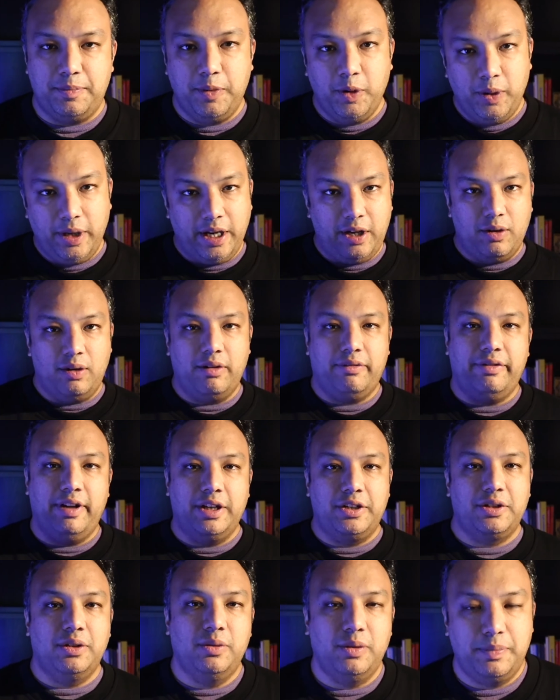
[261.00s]
Punycode
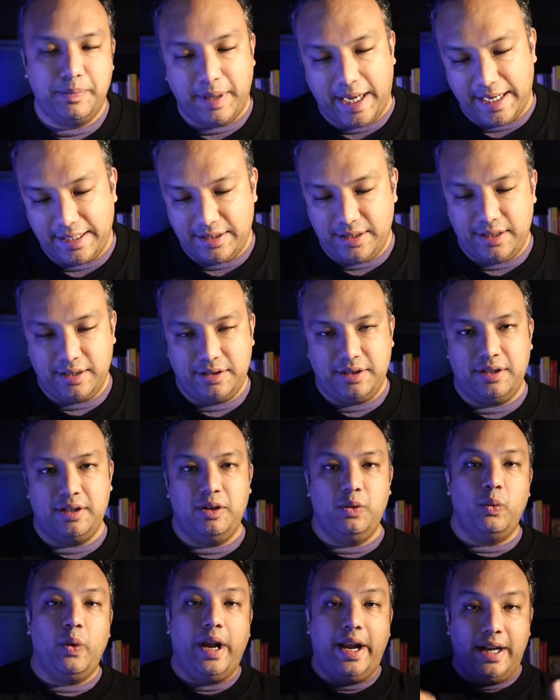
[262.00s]
function would parse it a
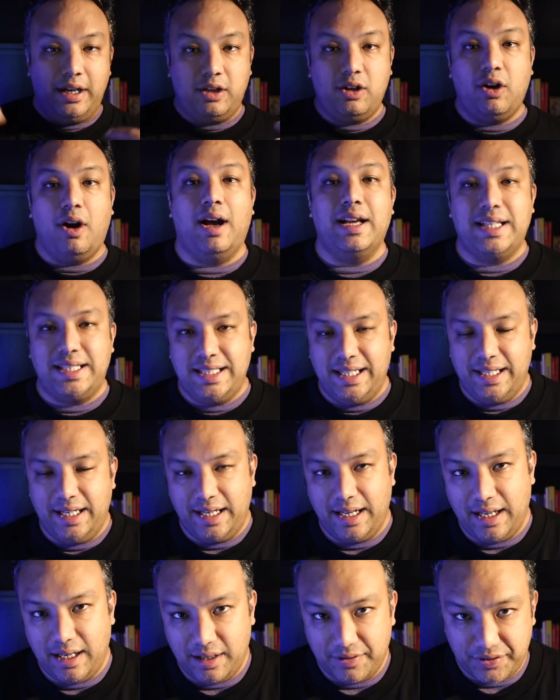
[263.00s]
certain way and cause the
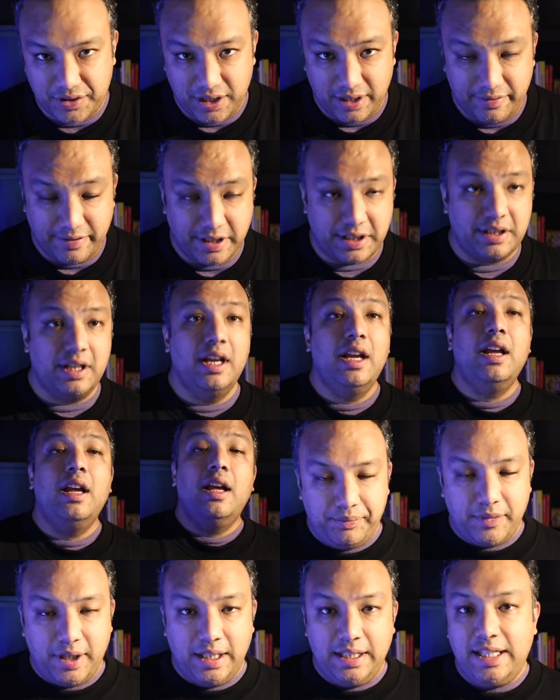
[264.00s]
denial of service.
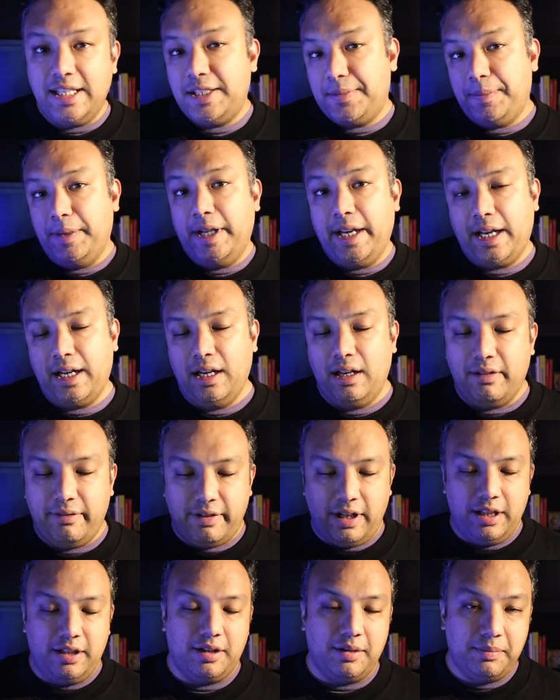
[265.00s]
This particular
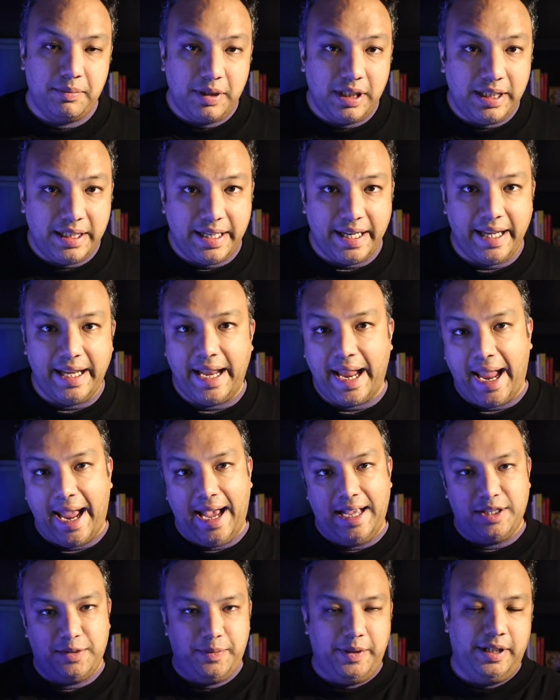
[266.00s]
vulnerability
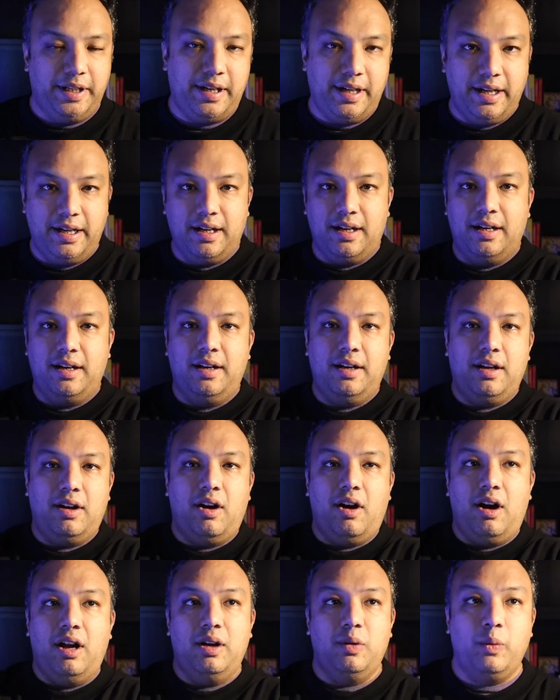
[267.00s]
has been triggered
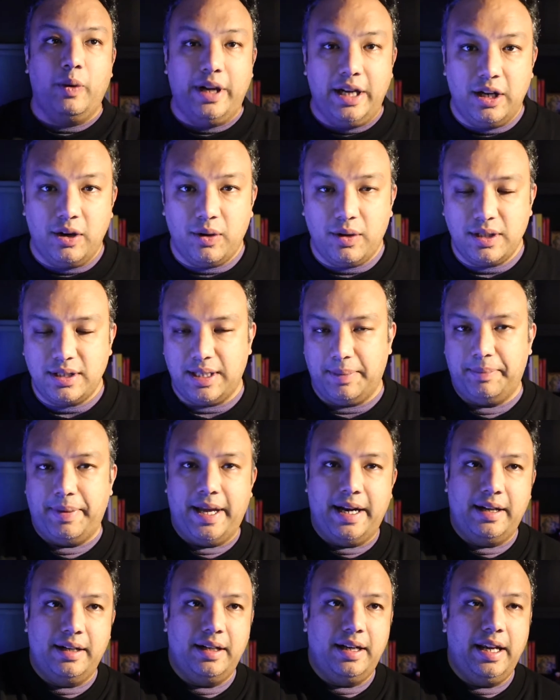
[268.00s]
on Windows.
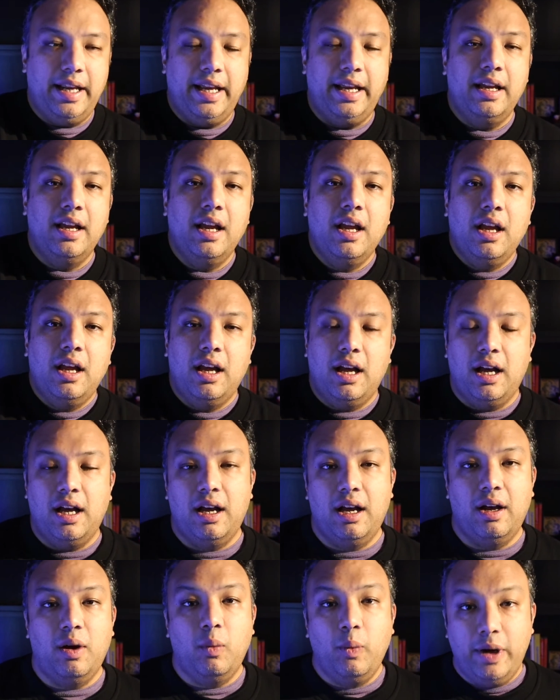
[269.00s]
Apparently,
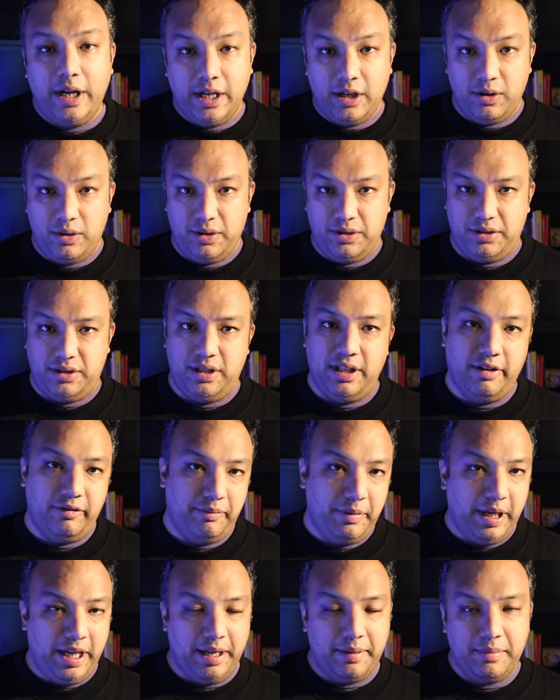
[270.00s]
uh, Windows, they've
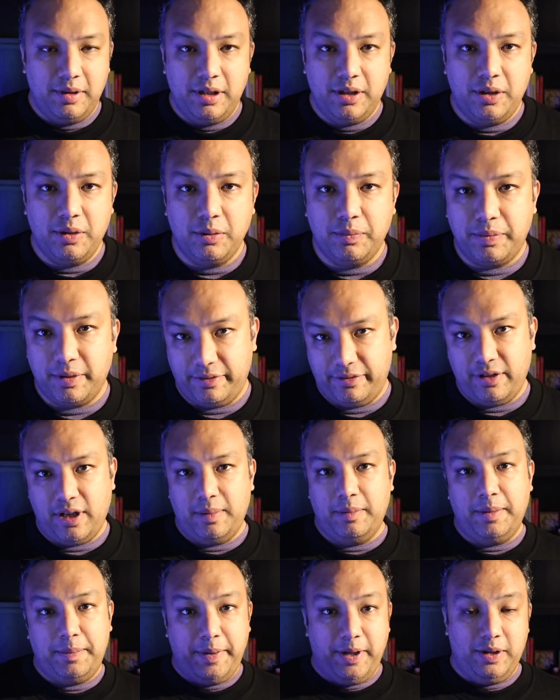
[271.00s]
been able to
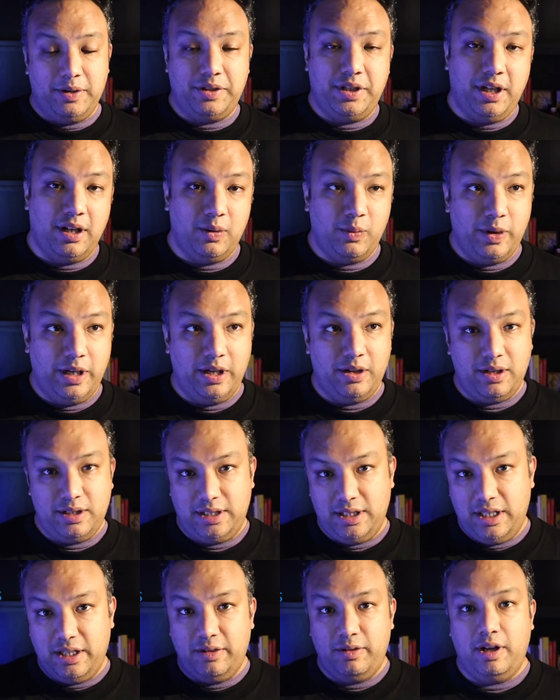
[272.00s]
perform a POC on Windows
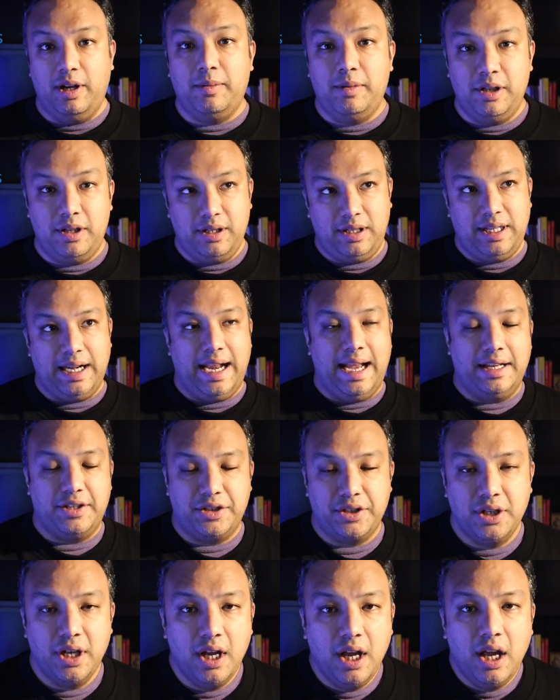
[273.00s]
and they were able to crash